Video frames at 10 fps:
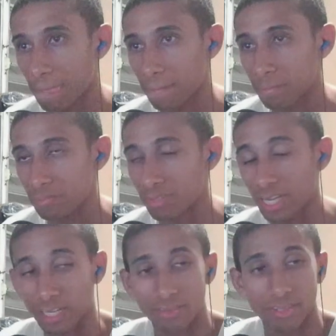Yeah,
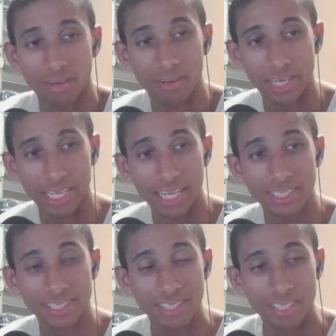alright guys,
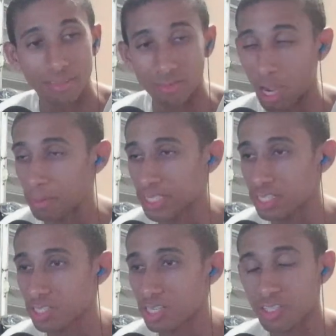
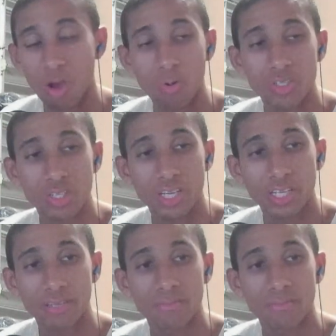competition is always good,